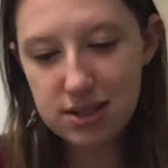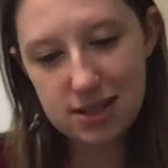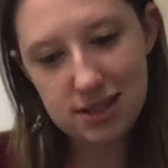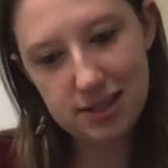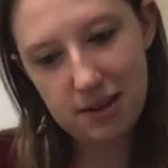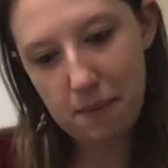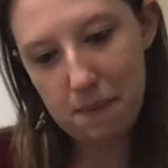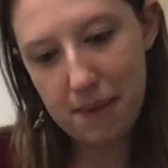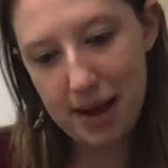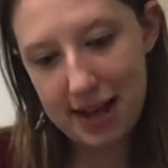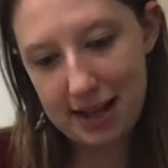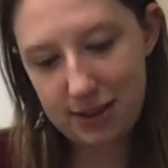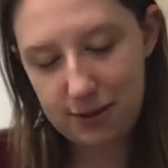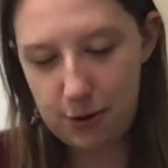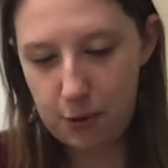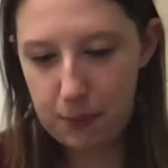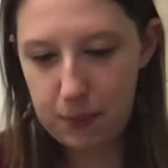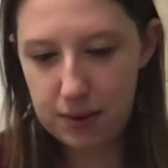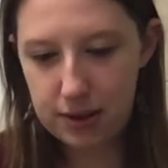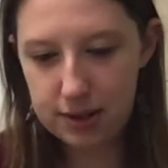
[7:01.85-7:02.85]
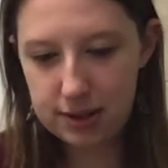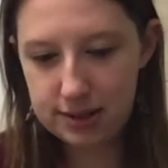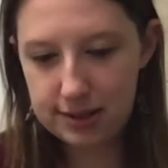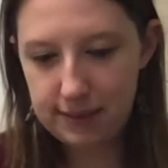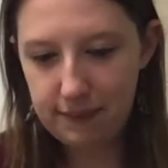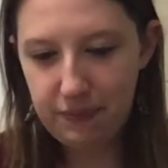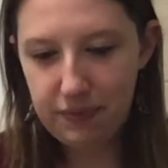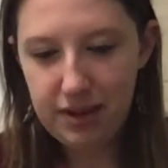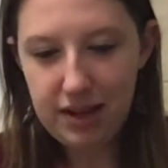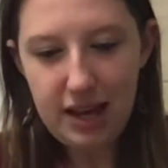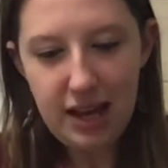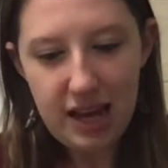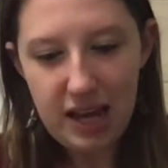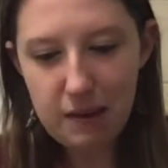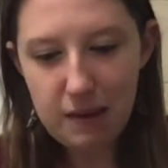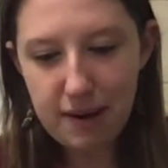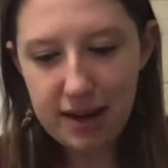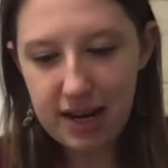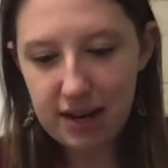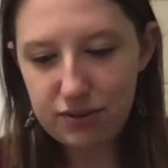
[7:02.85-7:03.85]
some math notebooks. He
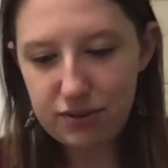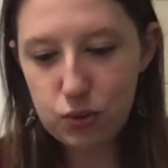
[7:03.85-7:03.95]
might have